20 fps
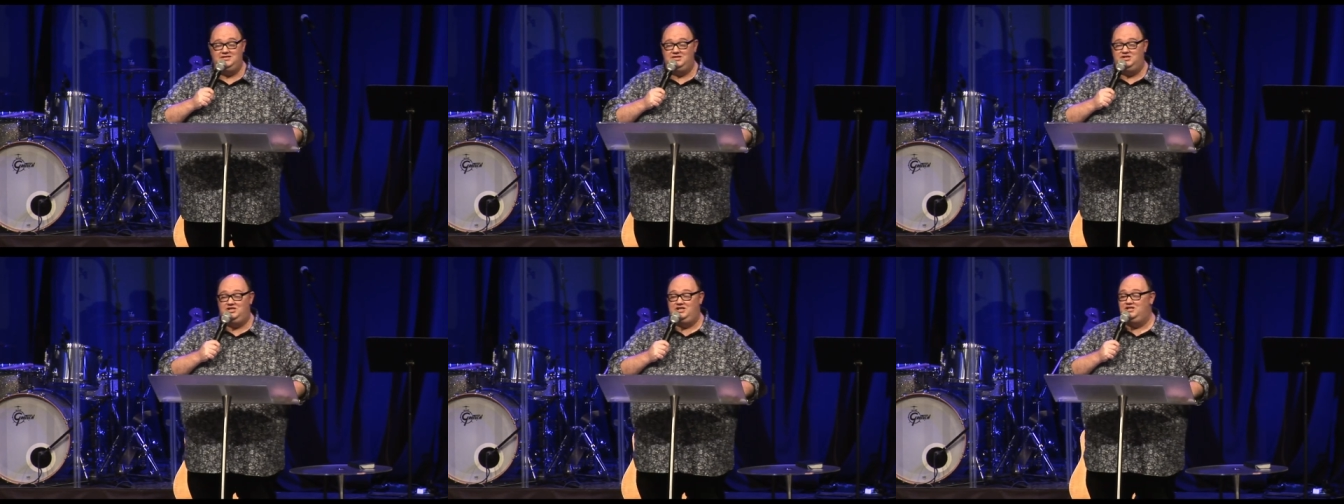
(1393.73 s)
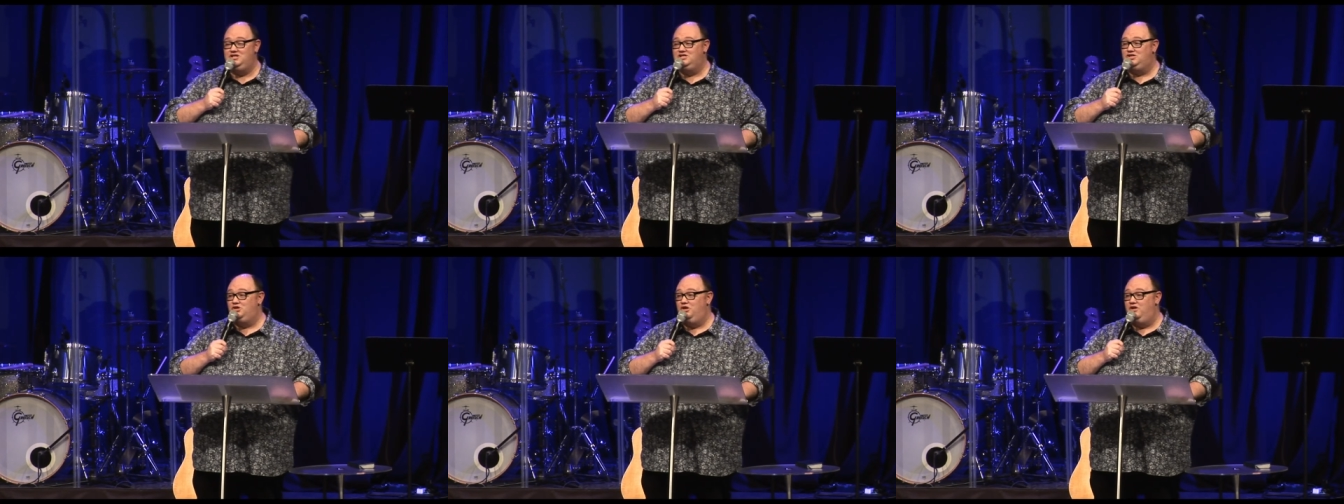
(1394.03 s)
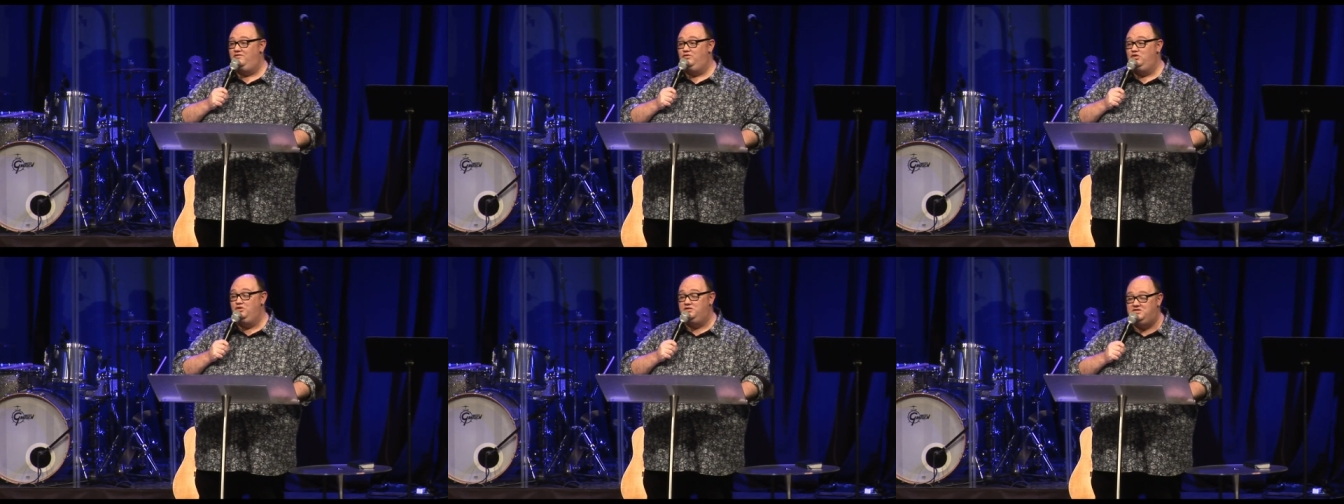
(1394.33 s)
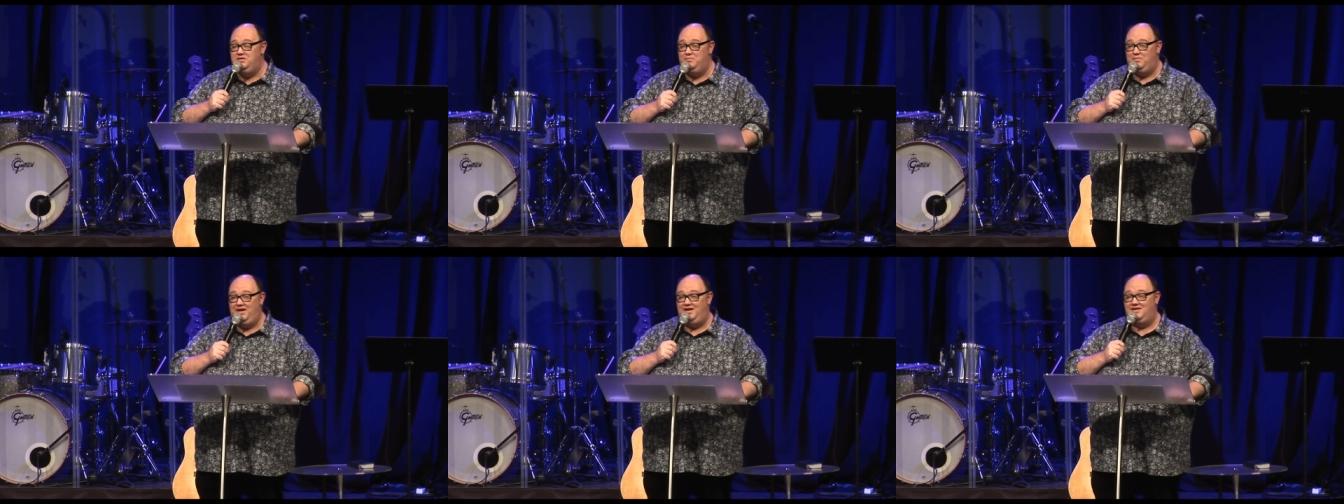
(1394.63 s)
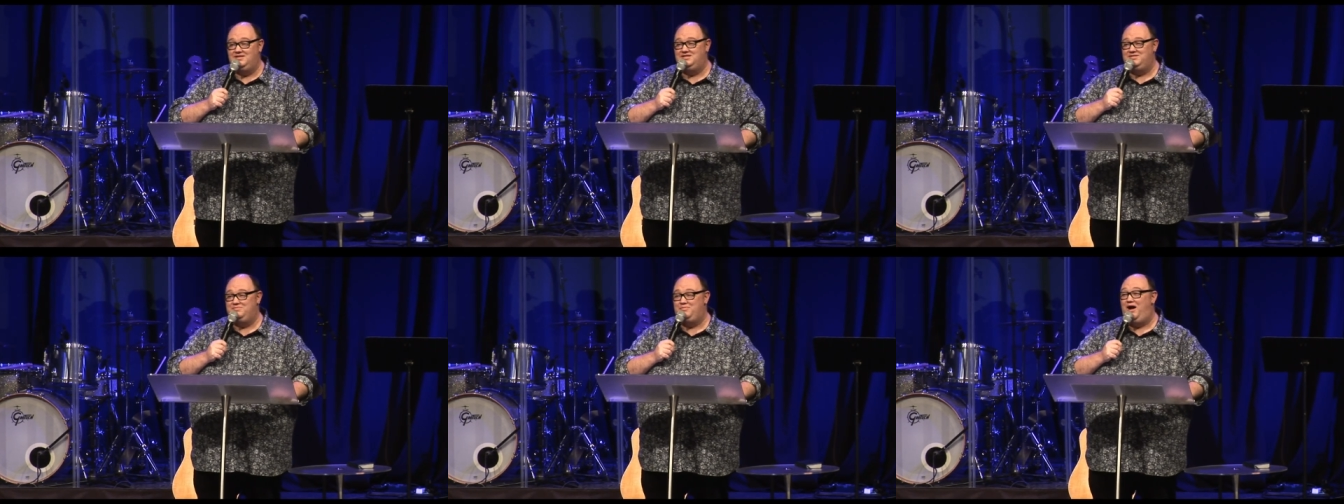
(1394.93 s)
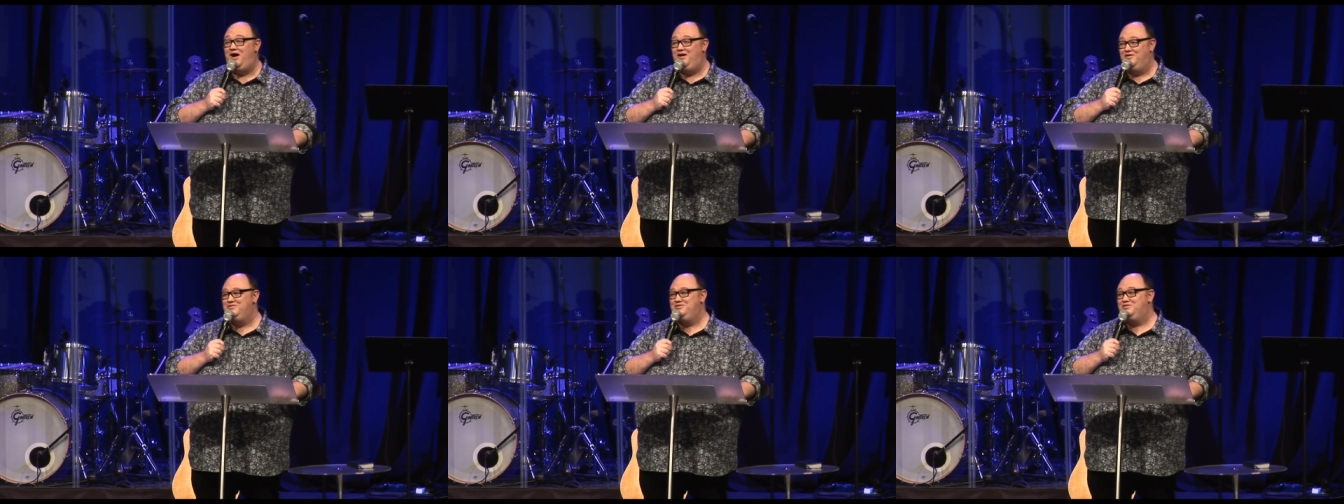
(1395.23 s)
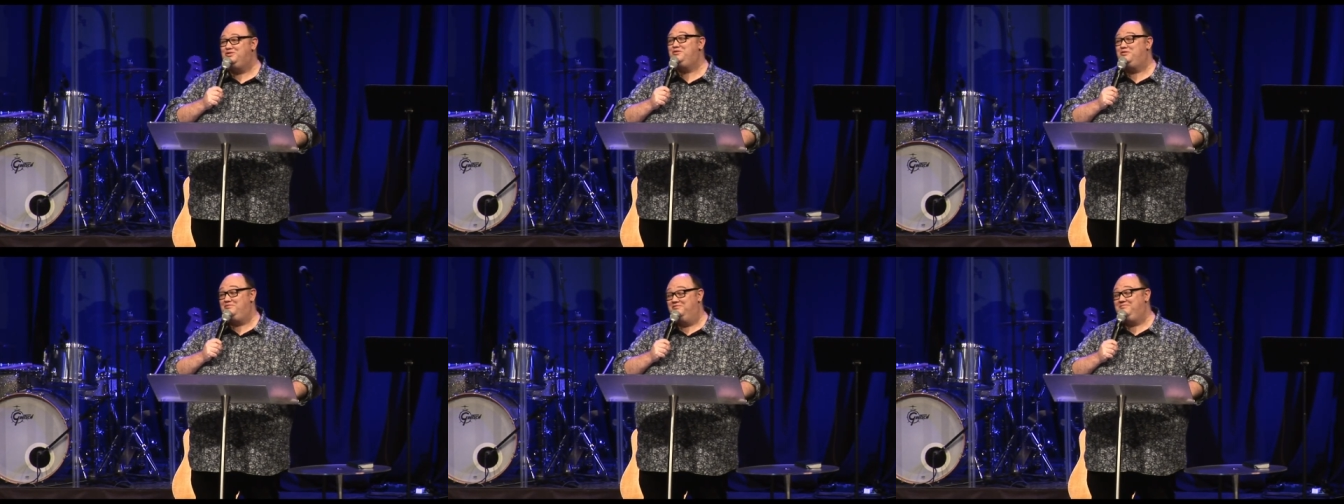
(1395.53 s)
and she just sort of looked at me and smiled and
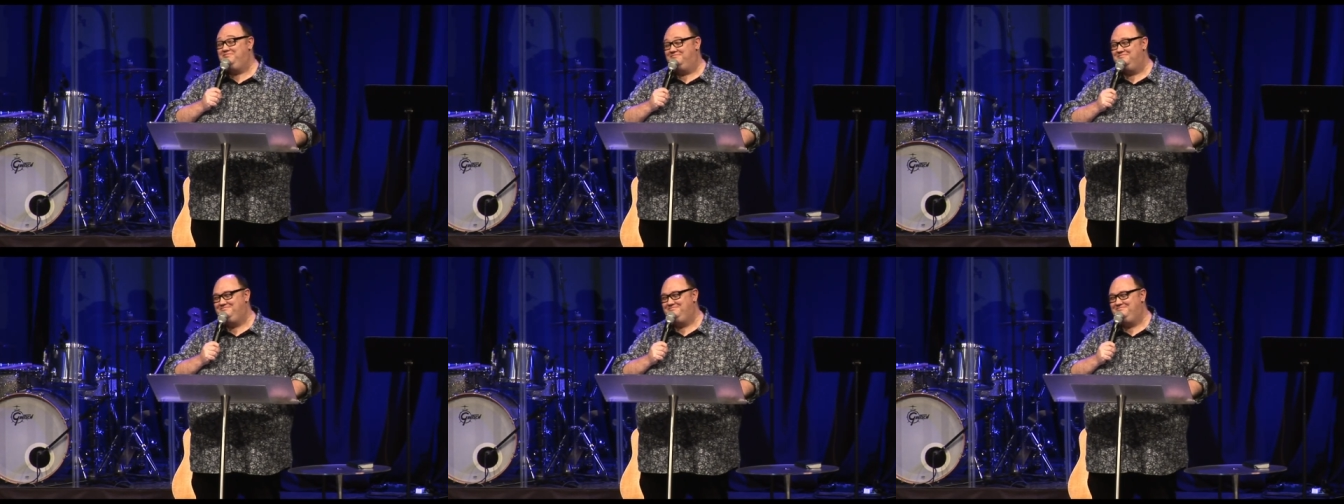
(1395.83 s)
sort of.